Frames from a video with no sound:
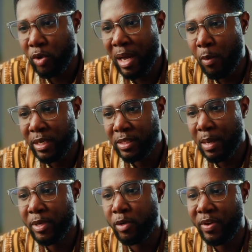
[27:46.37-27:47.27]
Look at what is
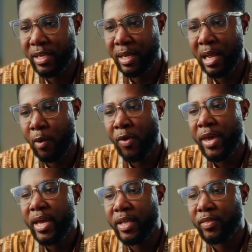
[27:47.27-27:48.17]
happening over here. Now,
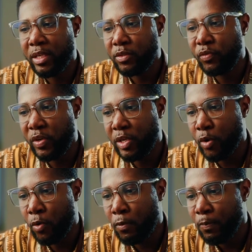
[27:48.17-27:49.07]
in this
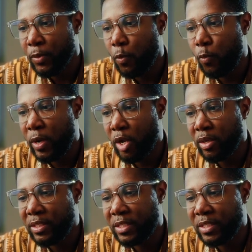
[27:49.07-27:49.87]
video, we don't